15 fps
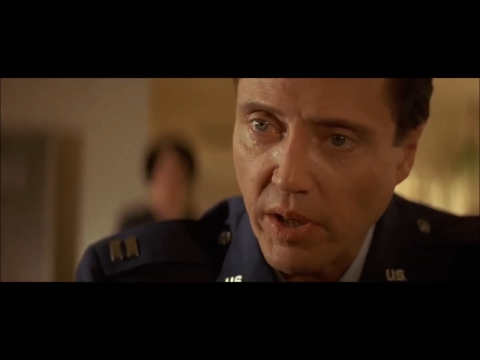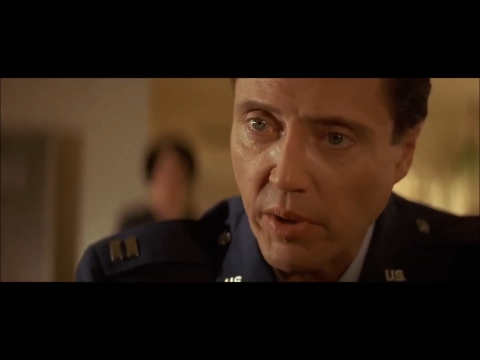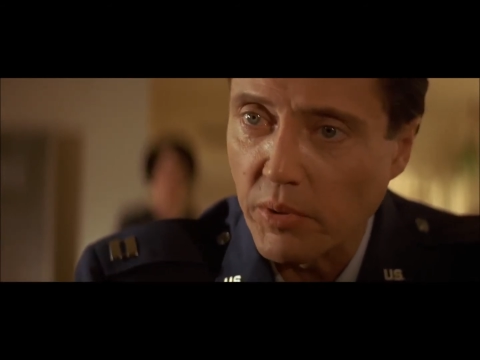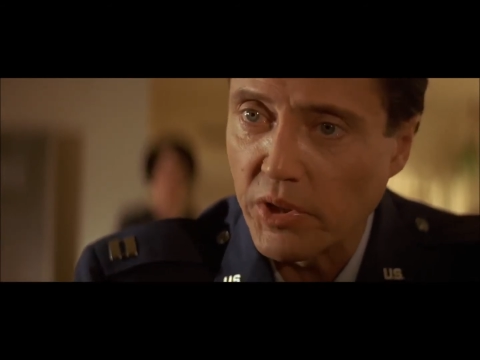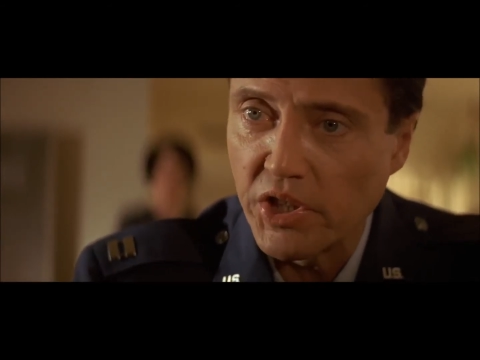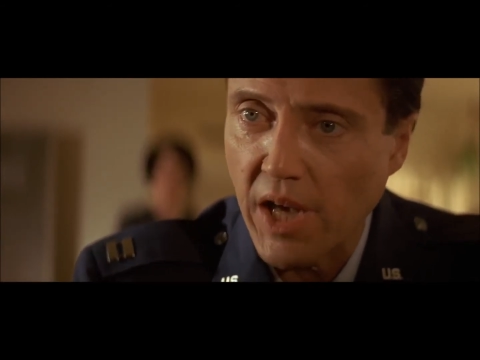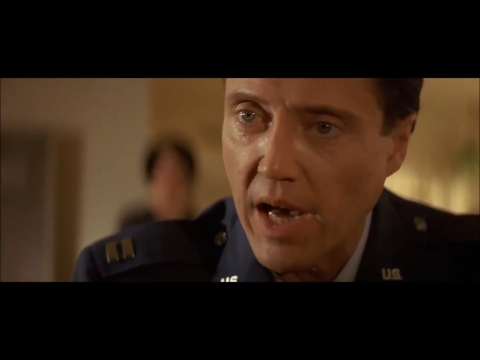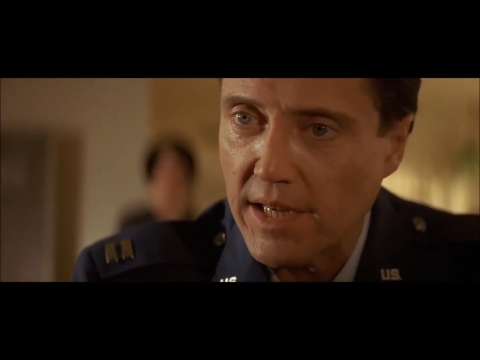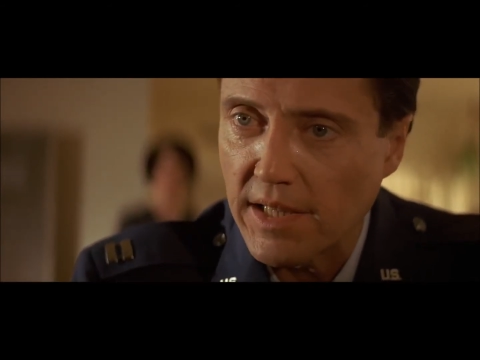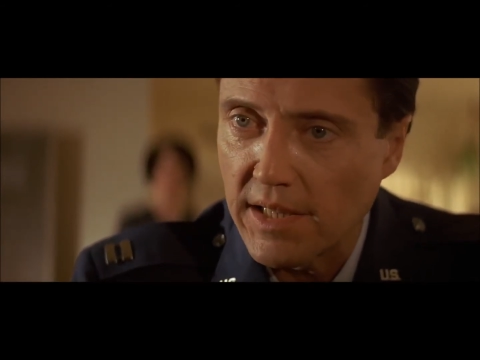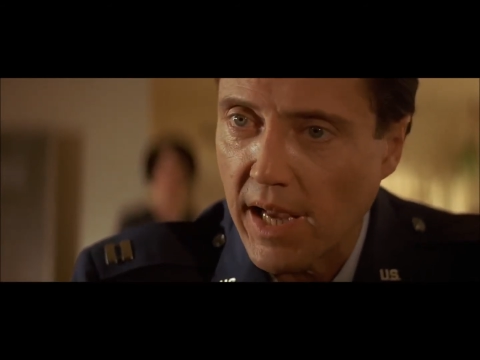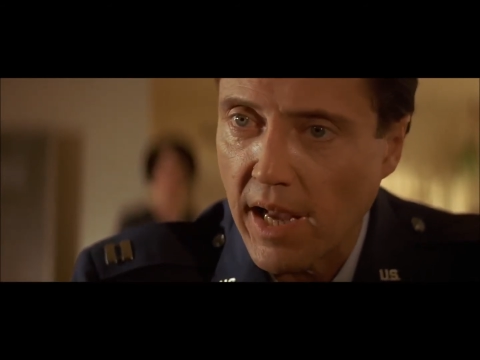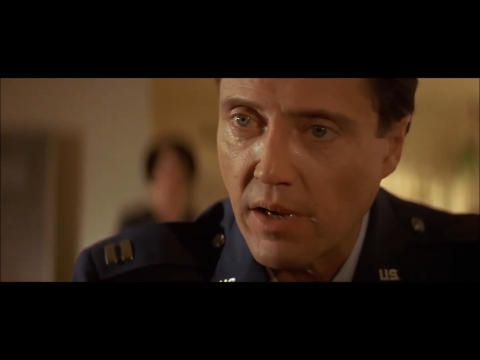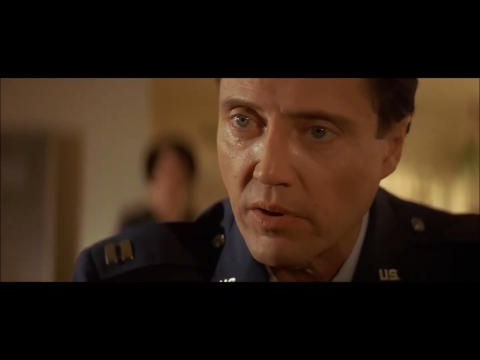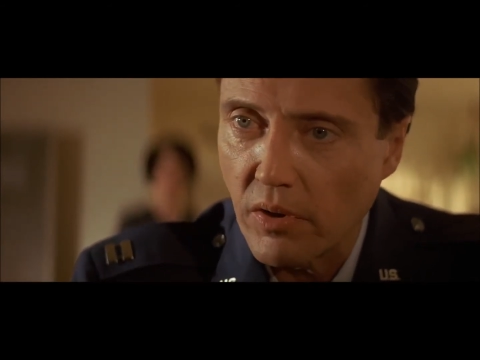when he was shot
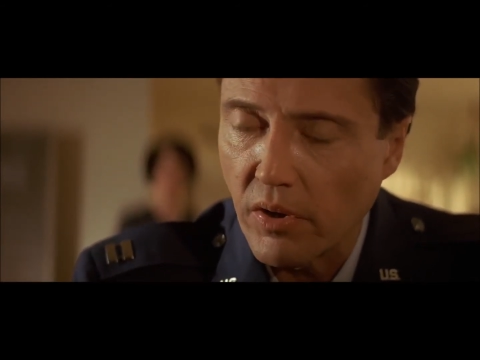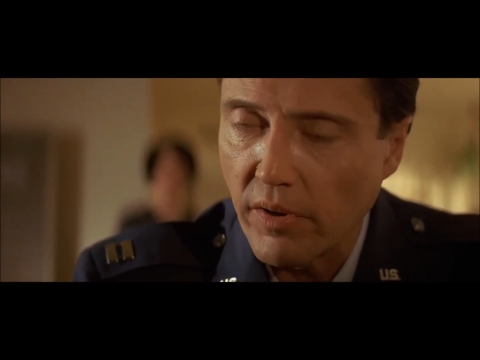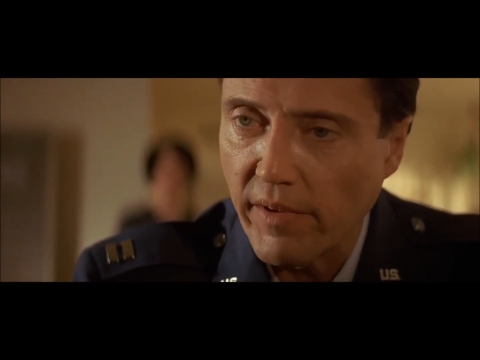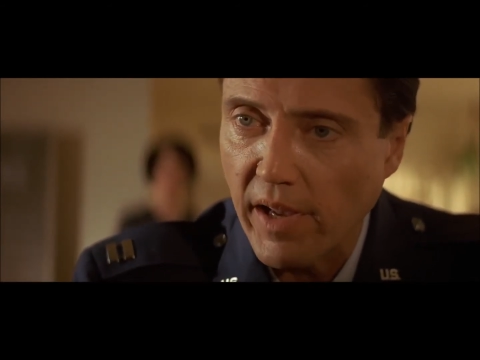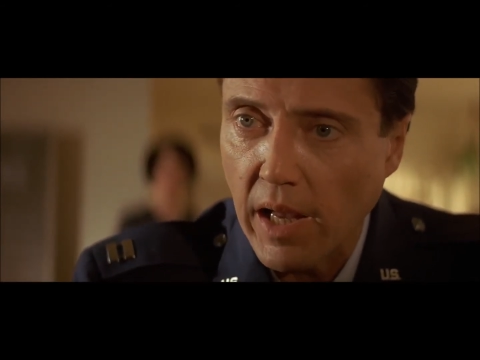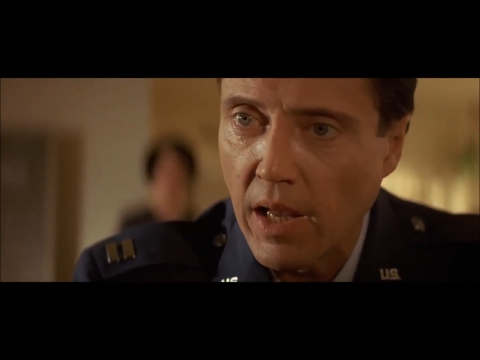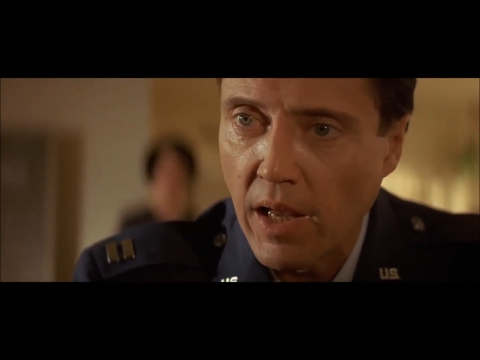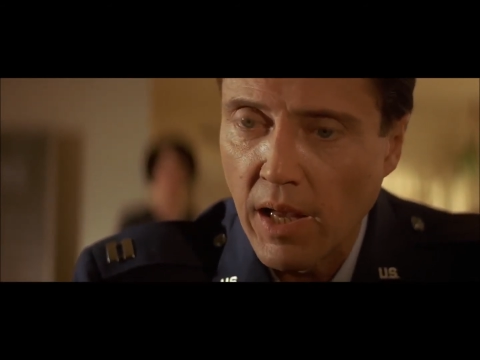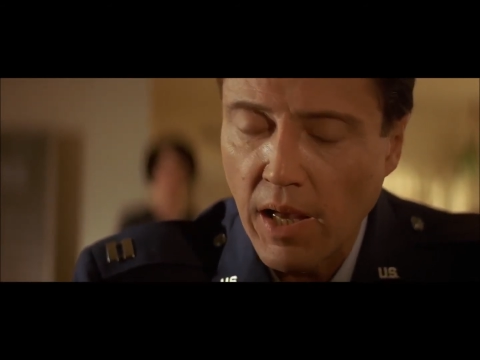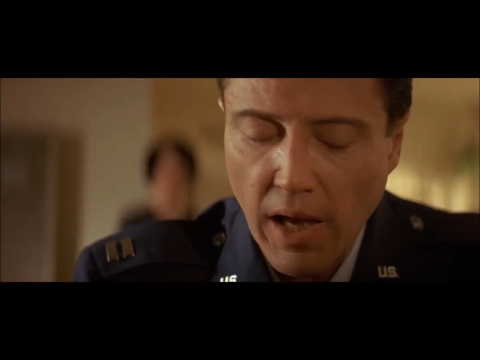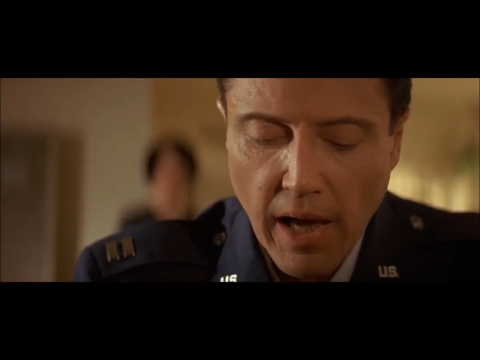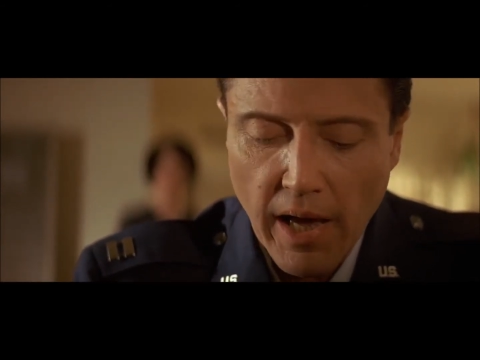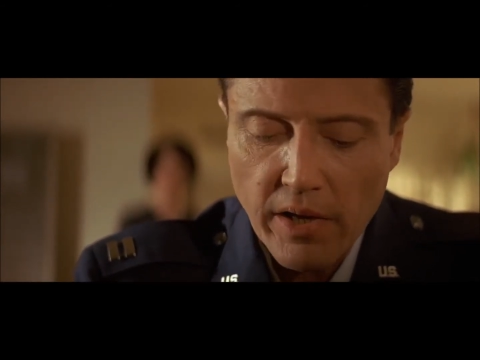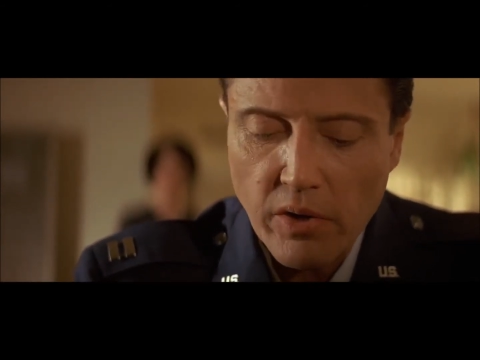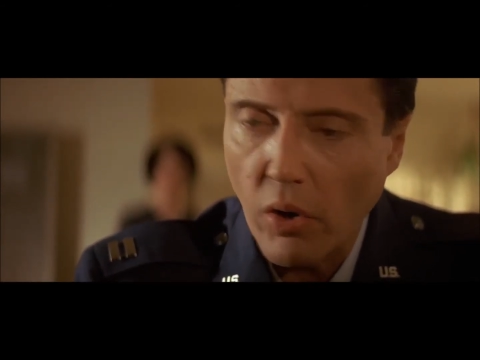down over
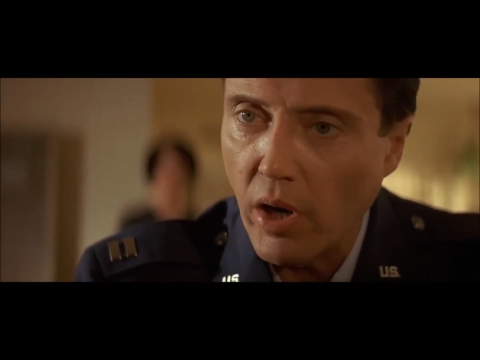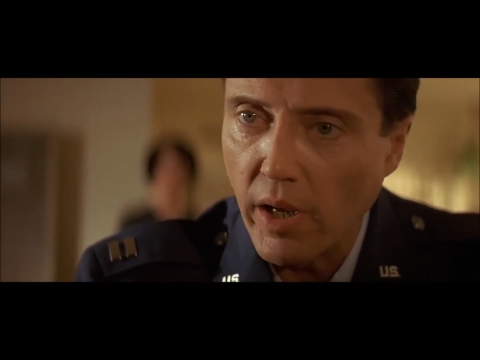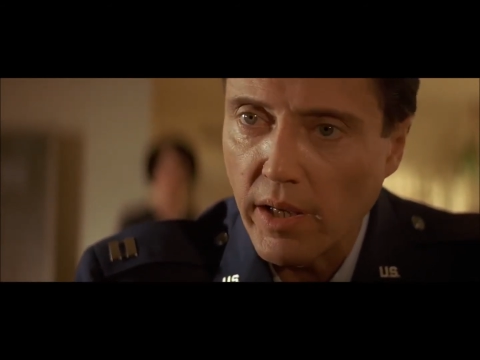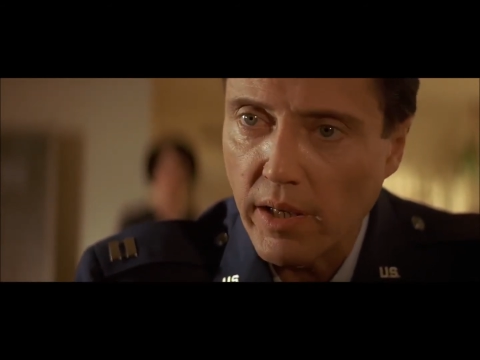Hanoi.